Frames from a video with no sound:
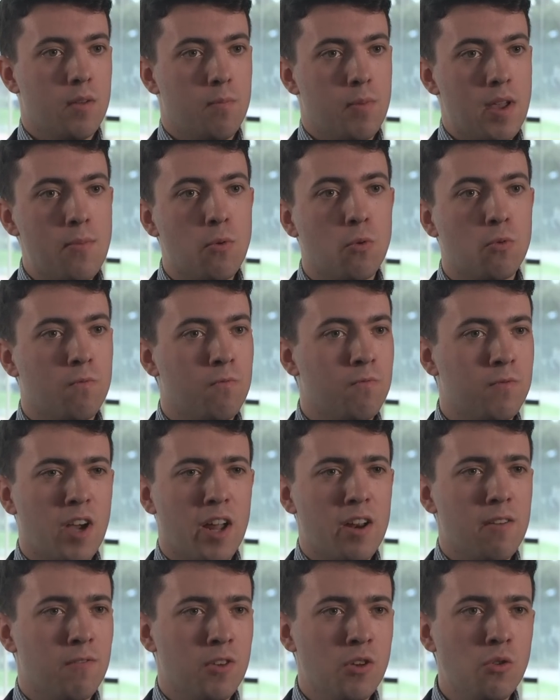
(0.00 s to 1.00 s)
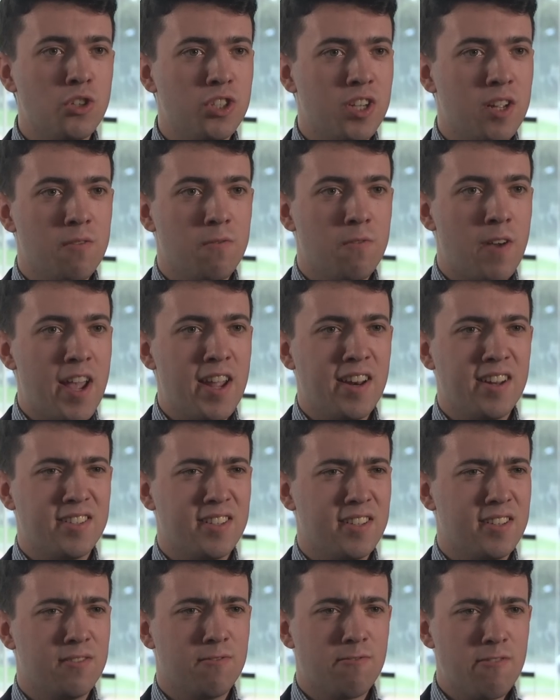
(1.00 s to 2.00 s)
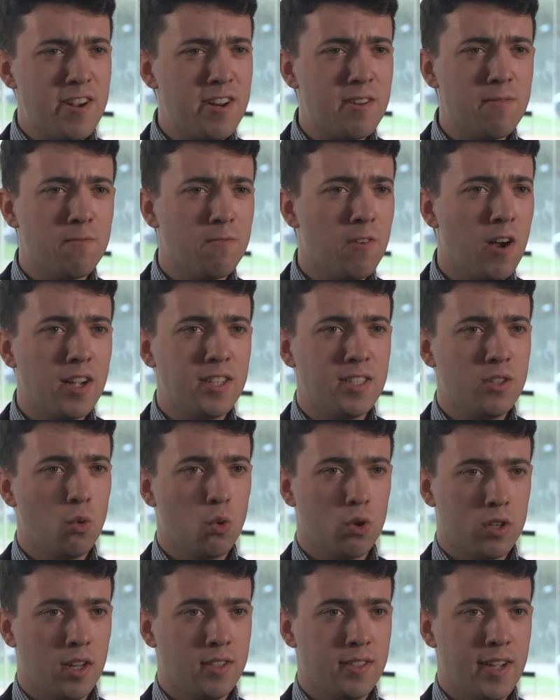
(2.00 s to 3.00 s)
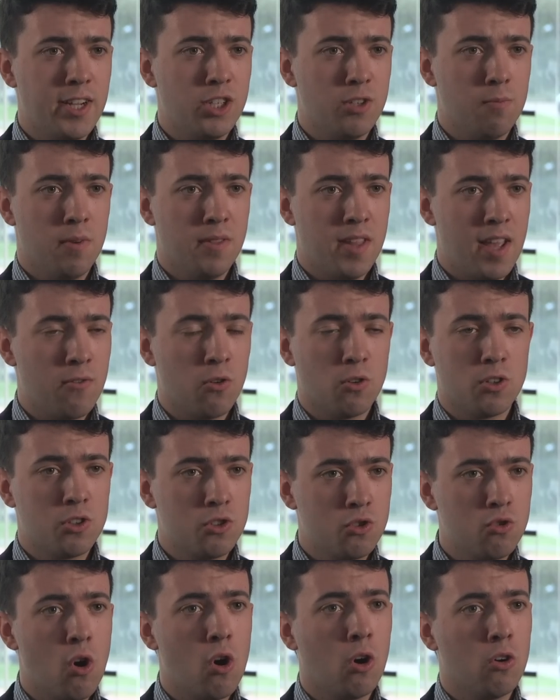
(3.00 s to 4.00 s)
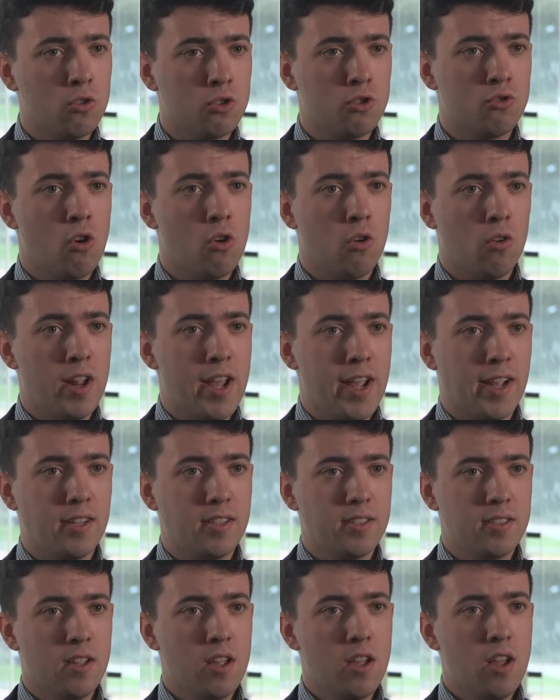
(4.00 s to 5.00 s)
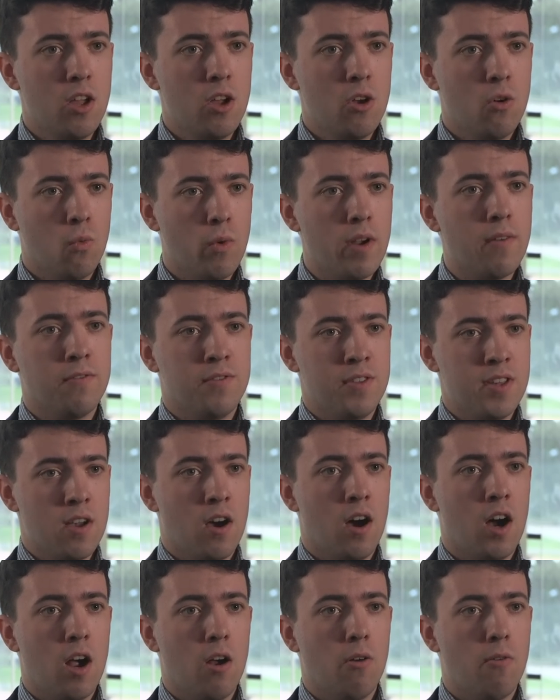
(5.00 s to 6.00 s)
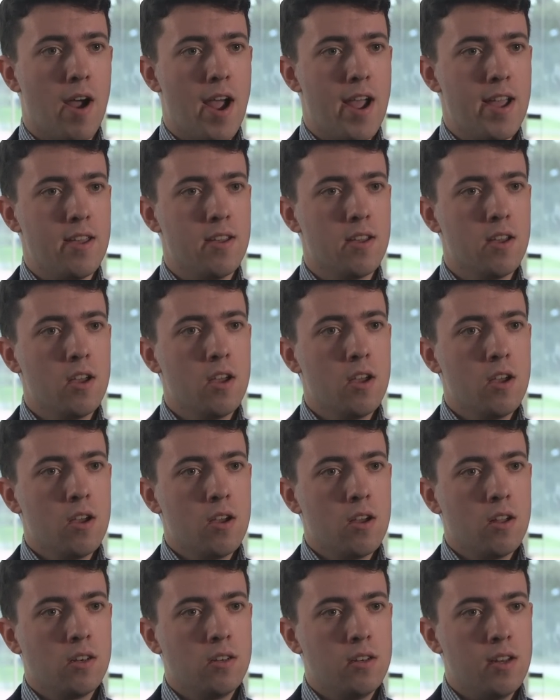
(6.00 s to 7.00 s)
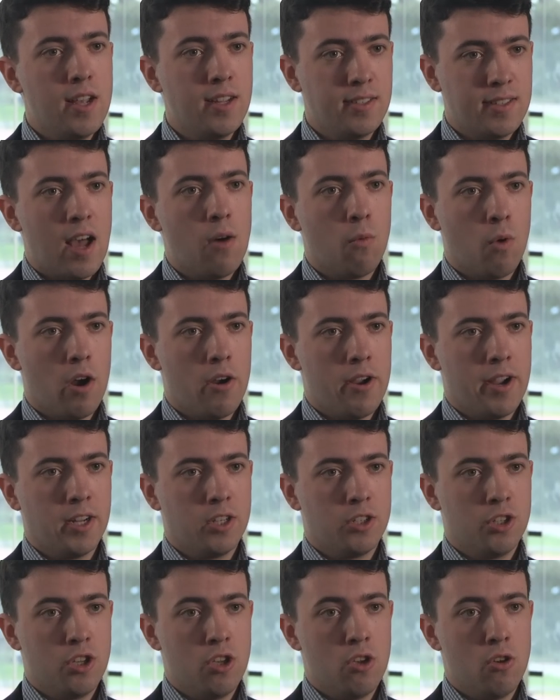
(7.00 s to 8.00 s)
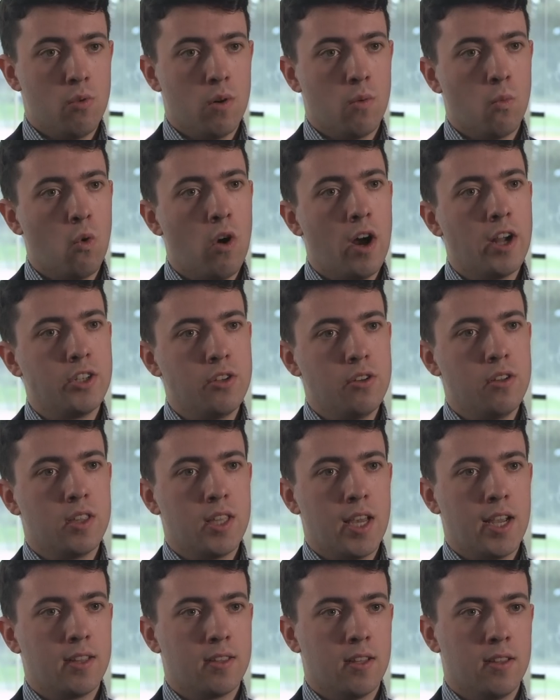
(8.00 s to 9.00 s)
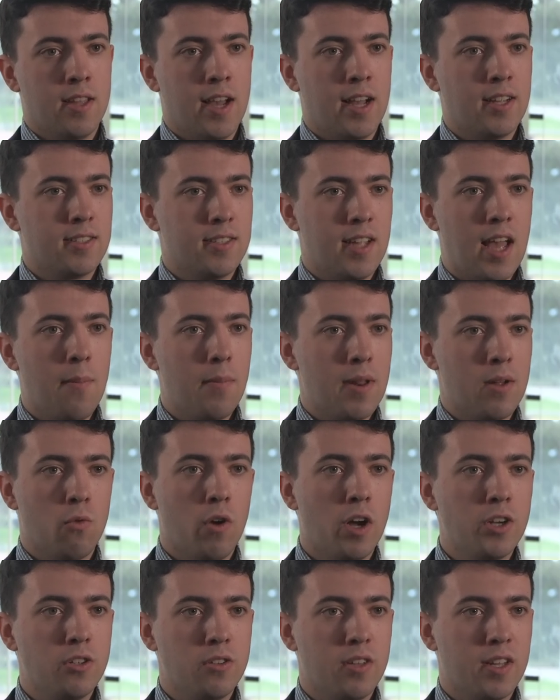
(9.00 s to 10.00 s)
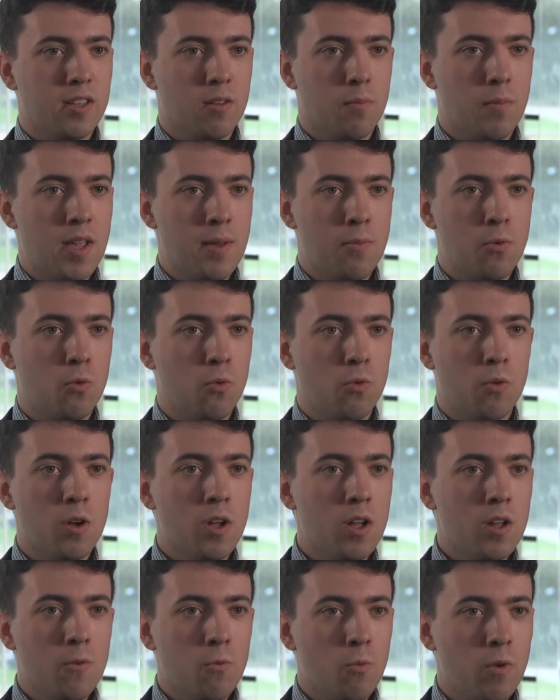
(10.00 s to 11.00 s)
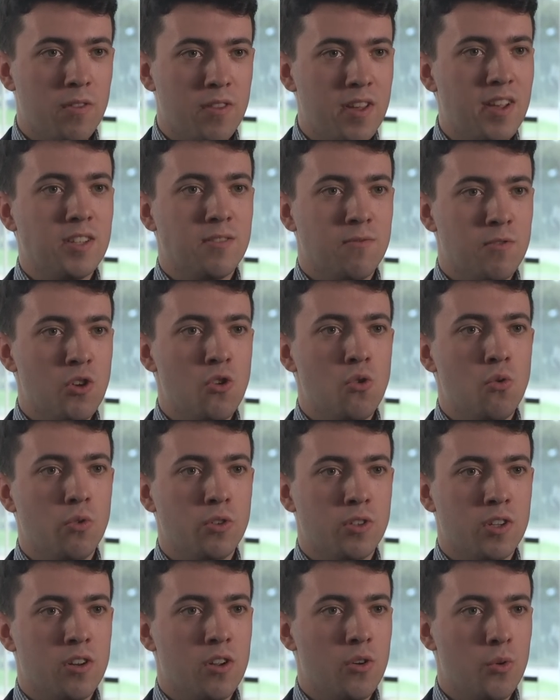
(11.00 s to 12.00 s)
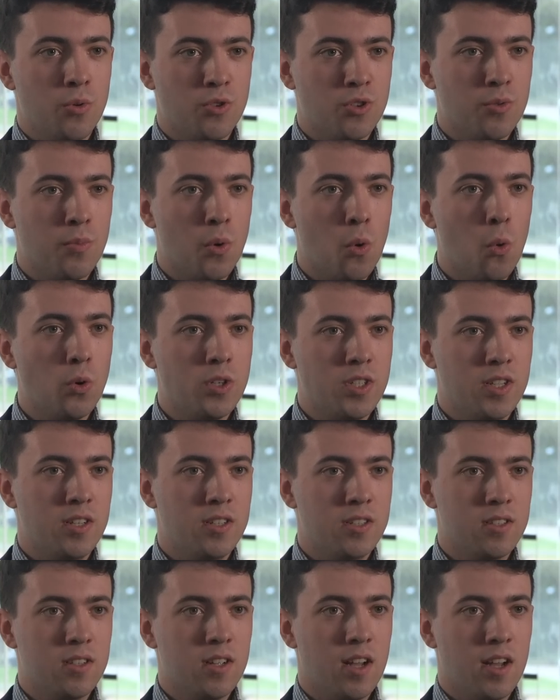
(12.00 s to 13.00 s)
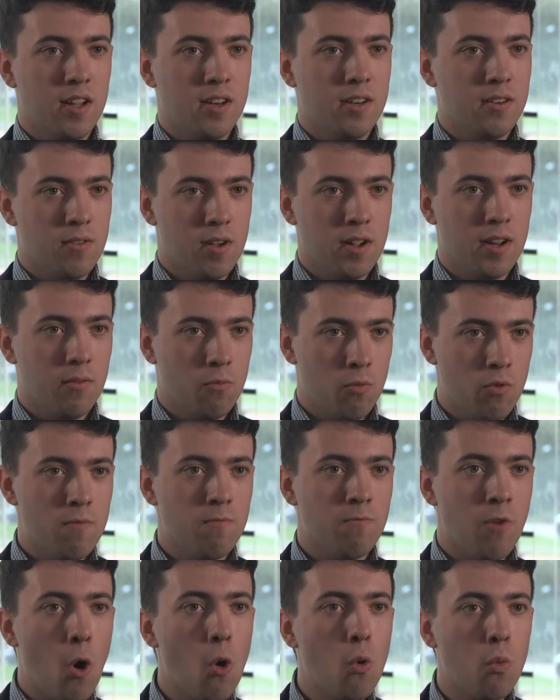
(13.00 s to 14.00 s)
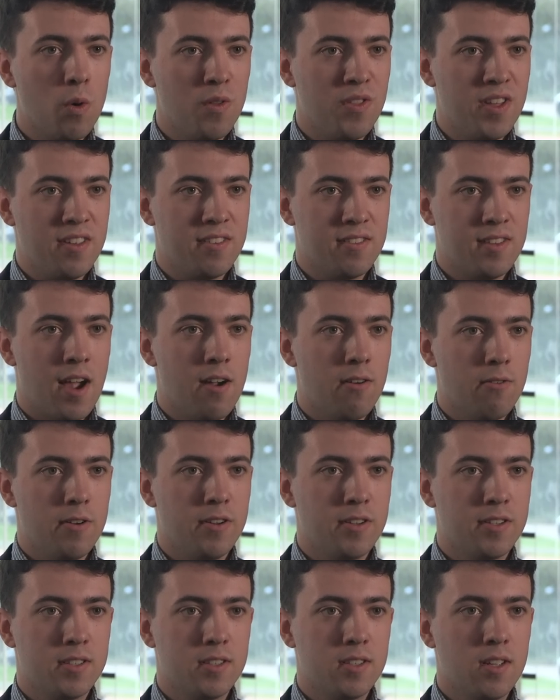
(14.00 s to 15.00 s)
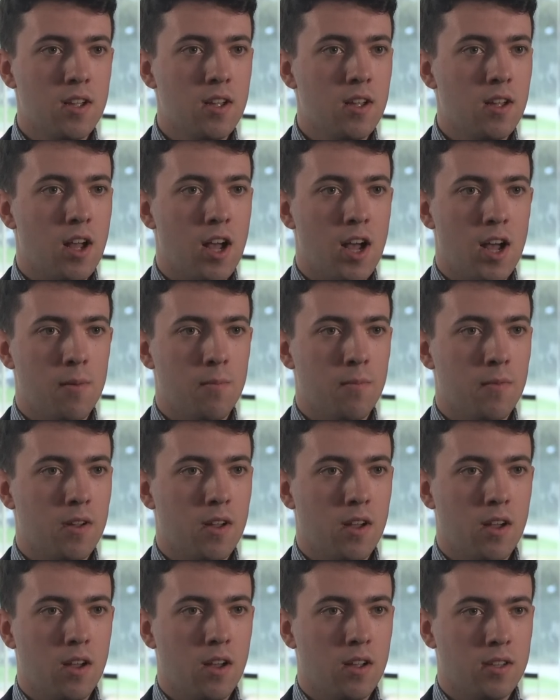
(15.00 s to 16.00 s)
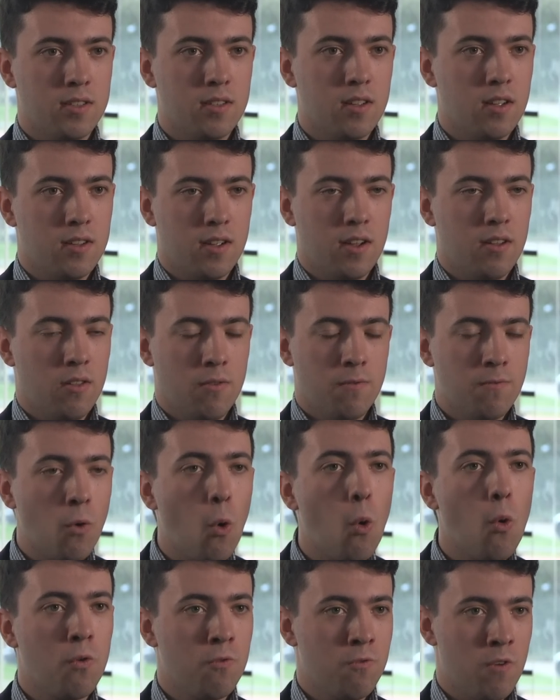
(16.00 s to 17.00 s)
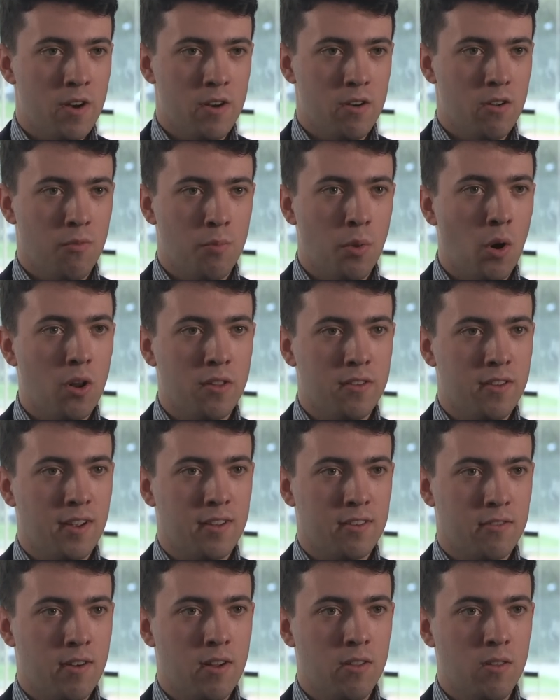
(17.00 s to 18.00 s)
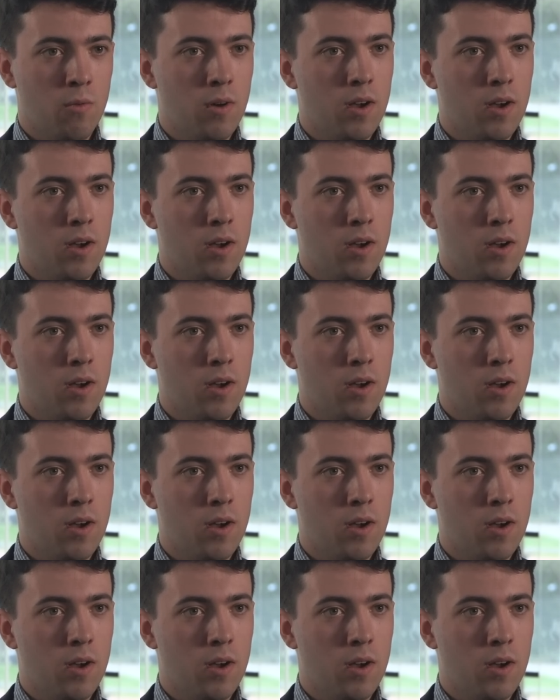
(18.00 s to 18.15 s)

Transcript: People kind of view Sinn Féin as this freedom-fighting organisation, but they've got strong, strong links with the IRA. Is that worrying to you, and why do you think that that's happening? Why do you think that people with these views and who supported and were involved with these terrorists are at the forefront of politics around the